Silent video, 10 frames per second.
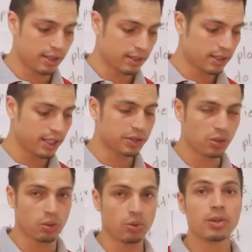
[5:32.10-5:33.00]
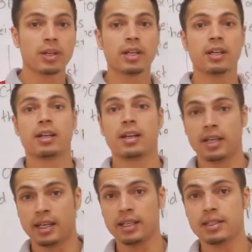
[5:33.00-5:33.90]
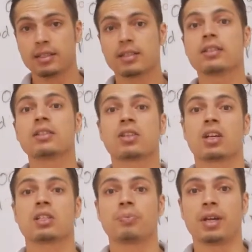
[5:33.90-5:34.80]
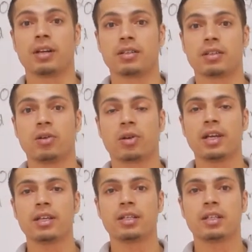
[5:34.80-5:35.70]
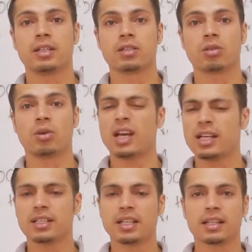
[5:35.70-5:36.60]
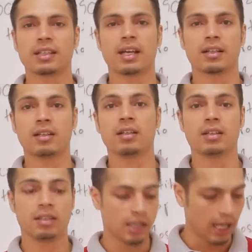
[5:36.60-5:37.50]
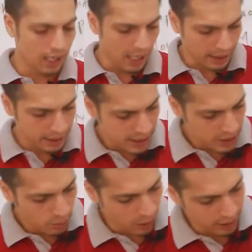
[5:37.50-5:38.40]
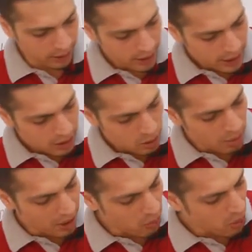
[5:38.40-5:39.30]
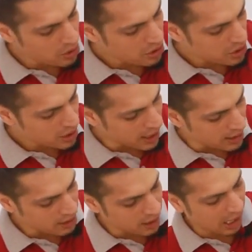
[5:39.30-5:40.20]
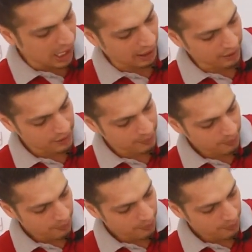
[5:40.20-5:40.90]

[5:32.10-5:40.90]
see through is transparent, okay. So anything that like this one, so my watch has glass,